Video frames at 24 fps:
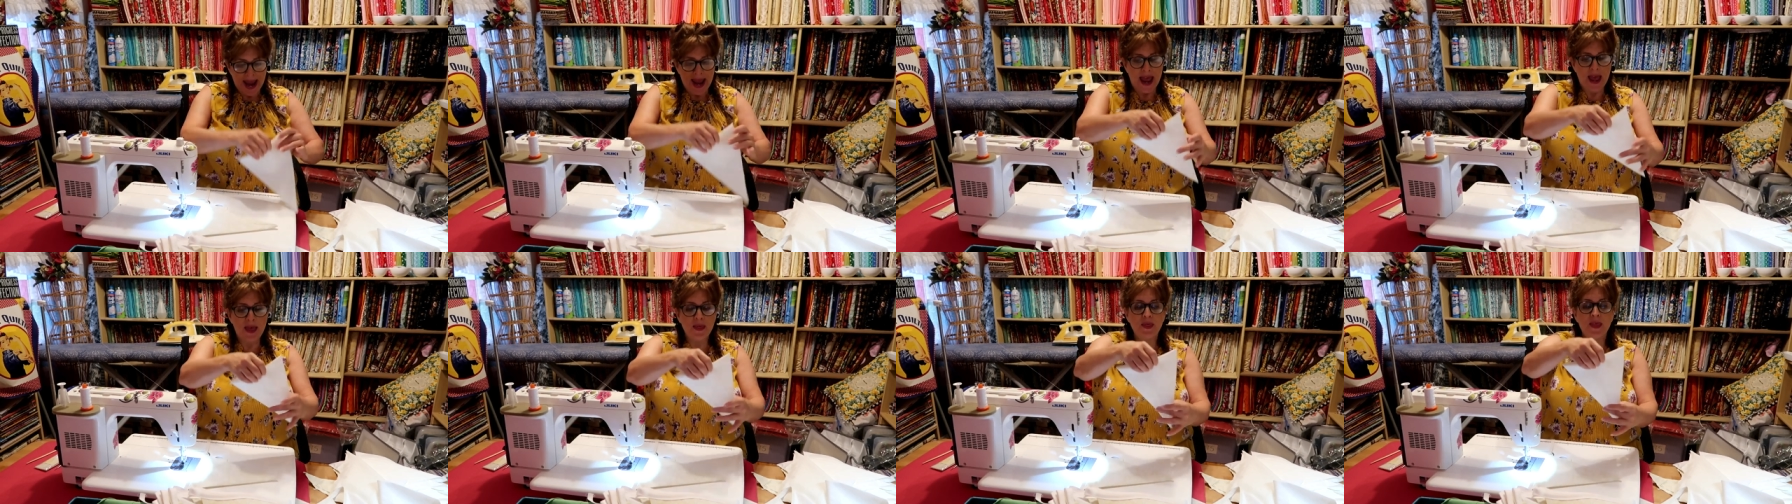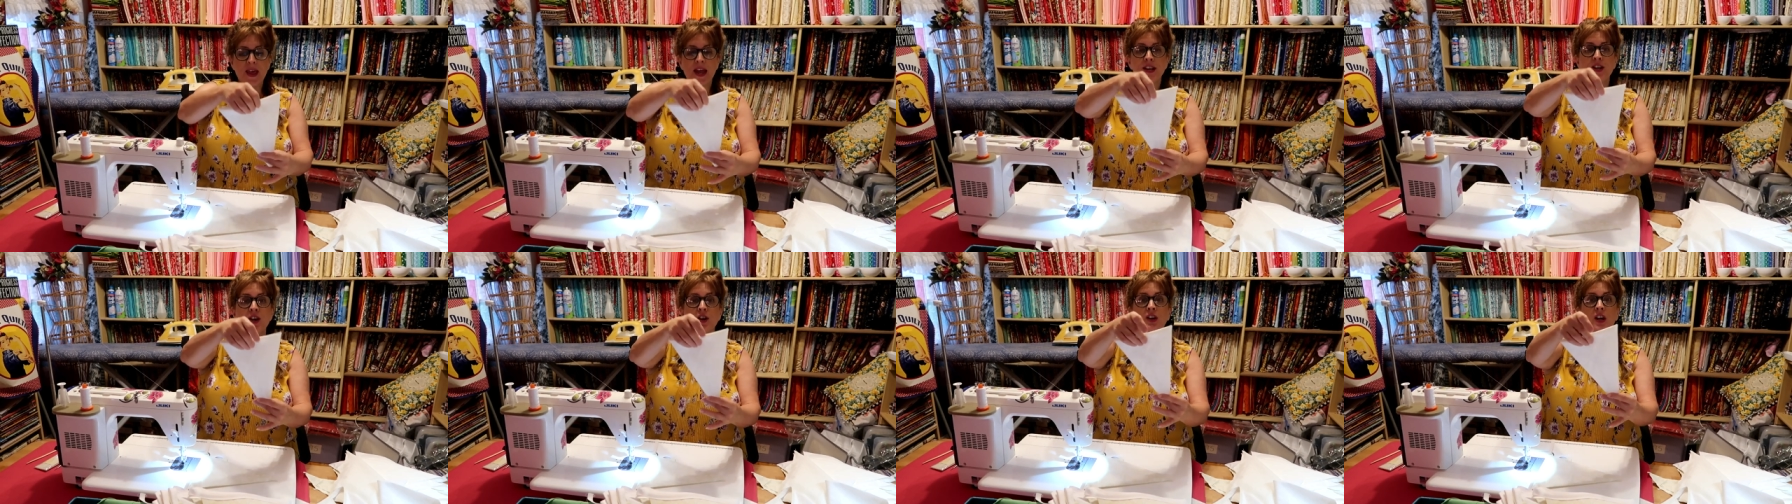and
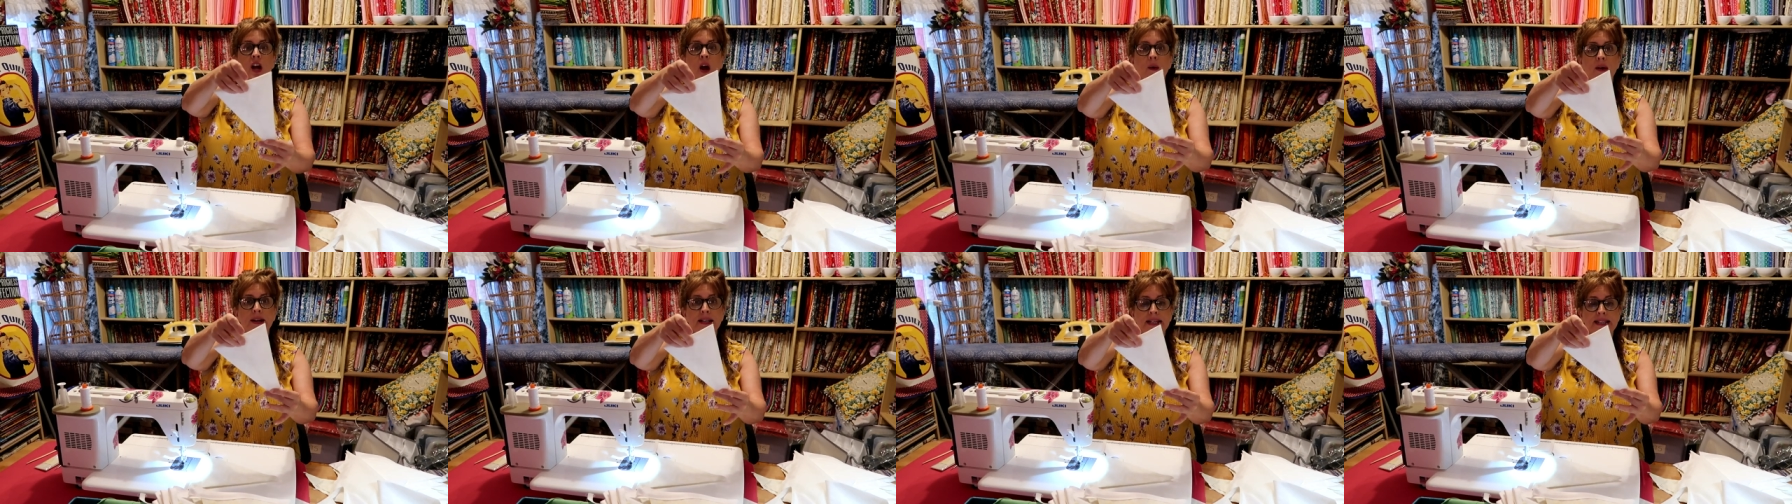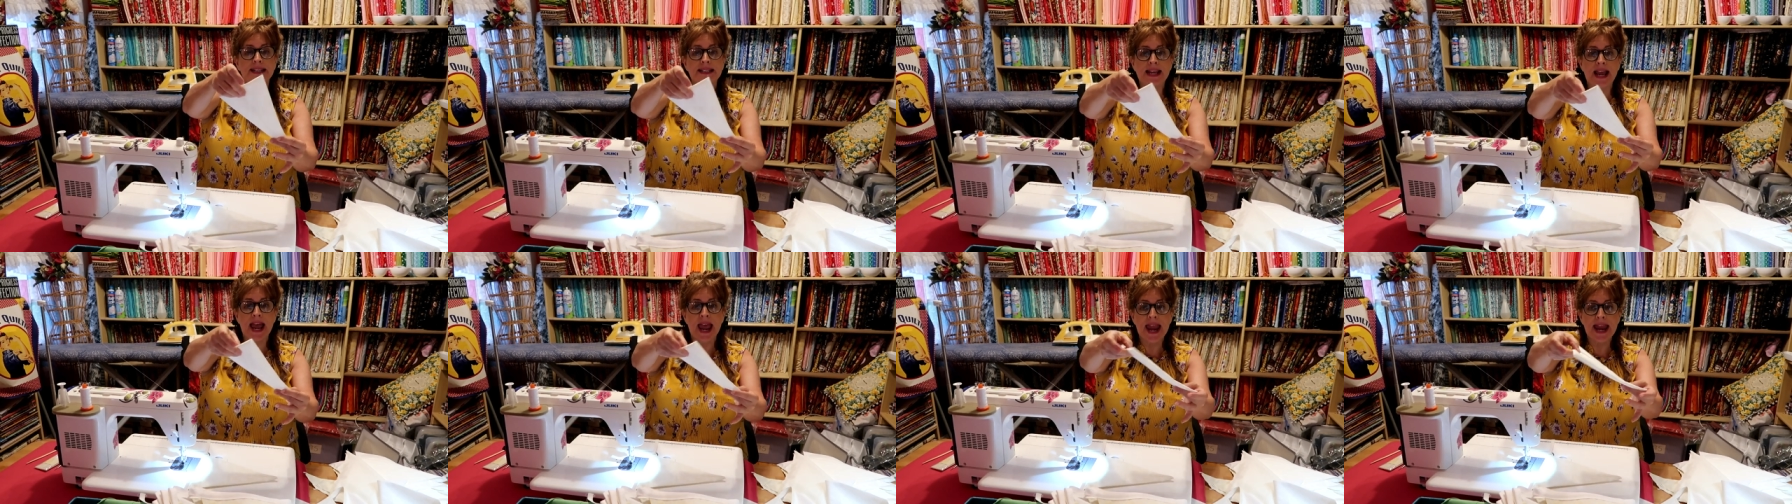then you're going to
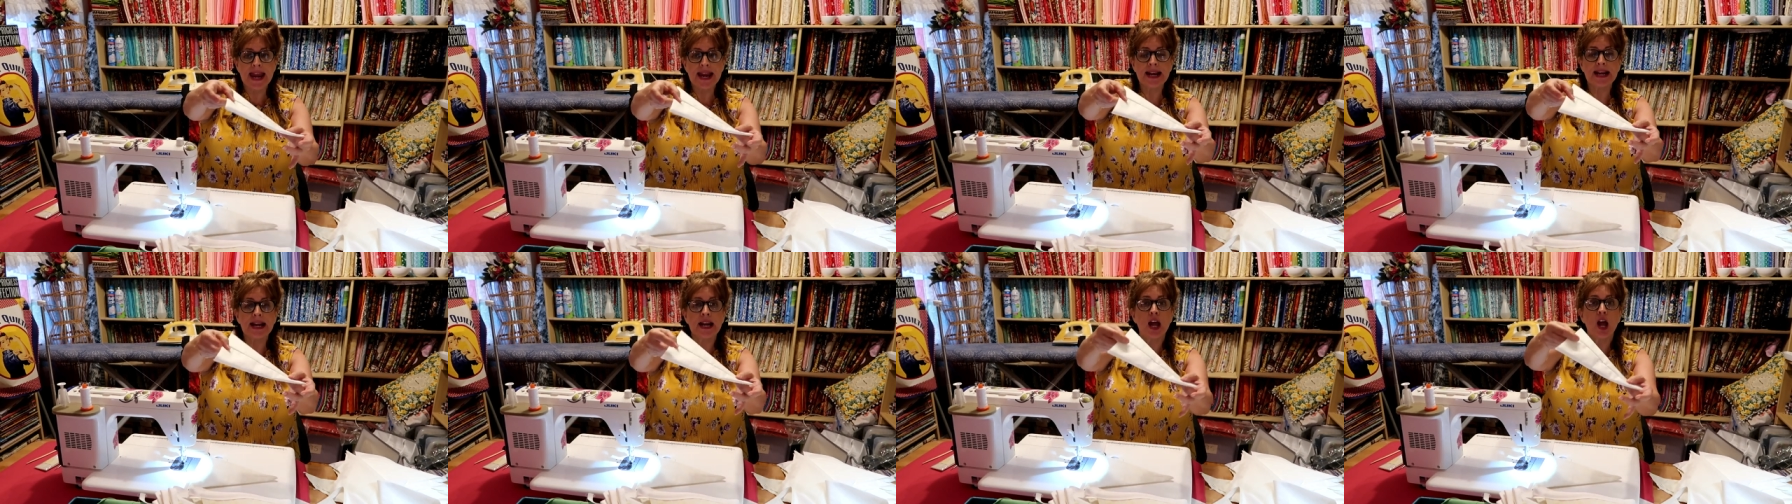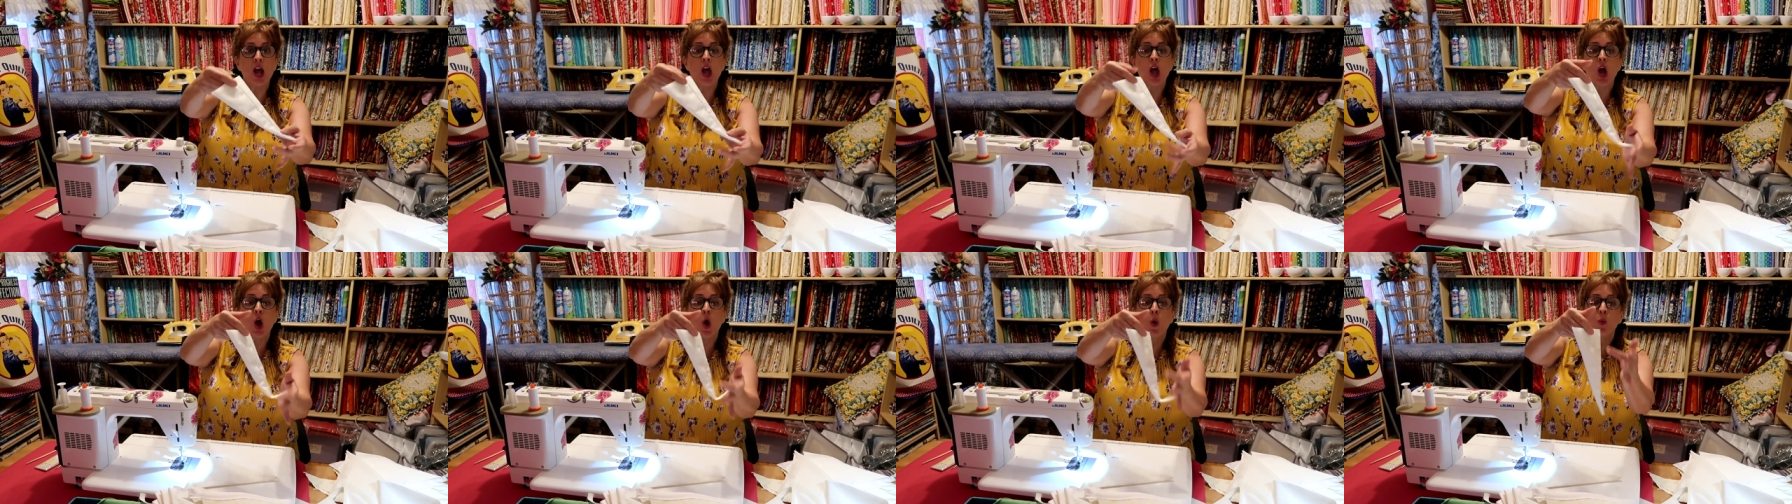take
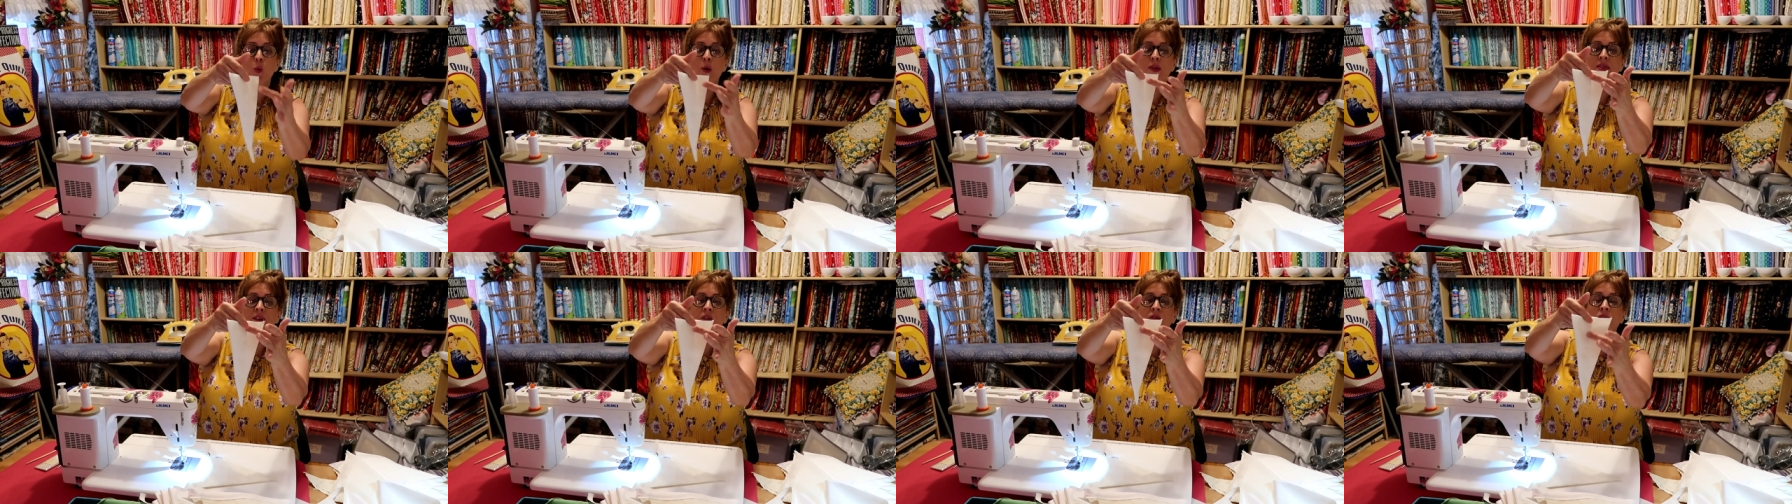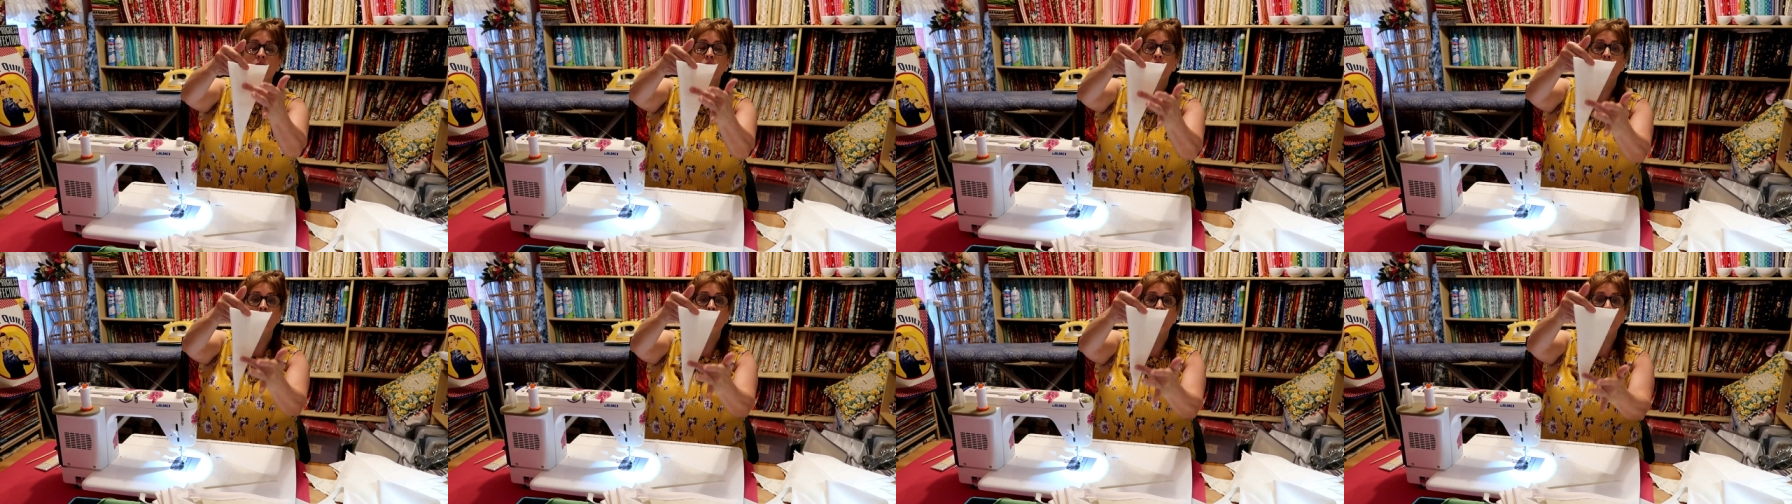with the
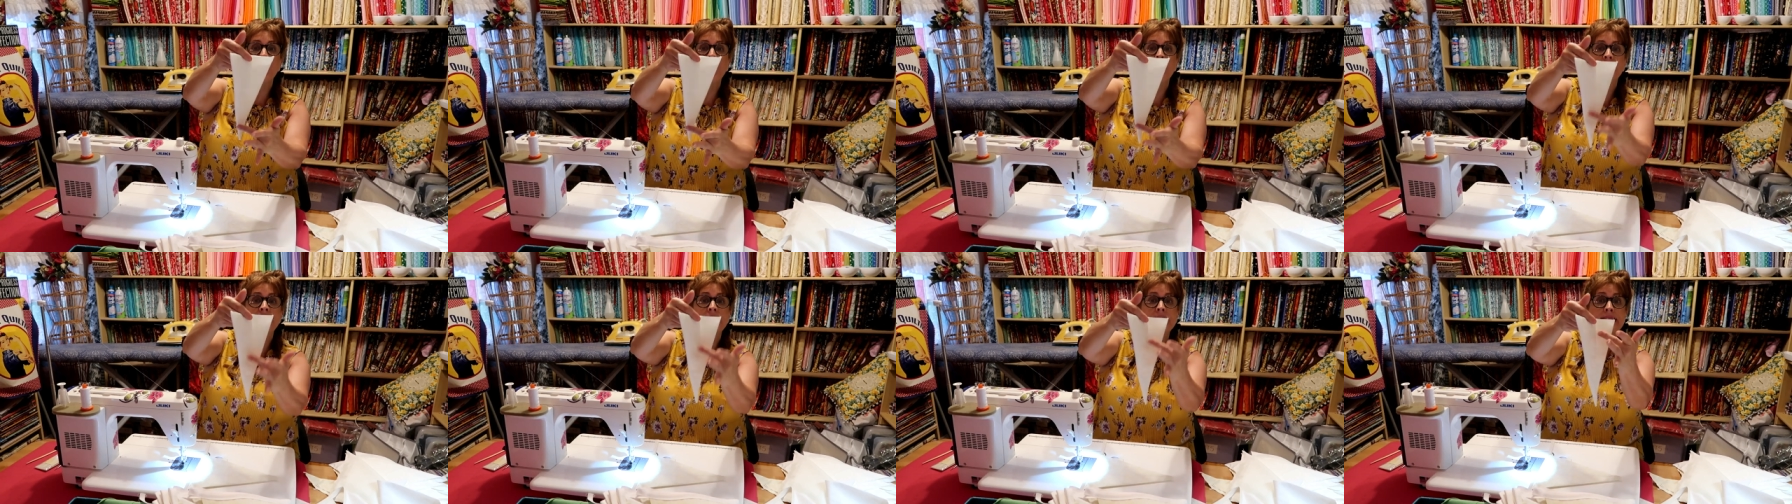with the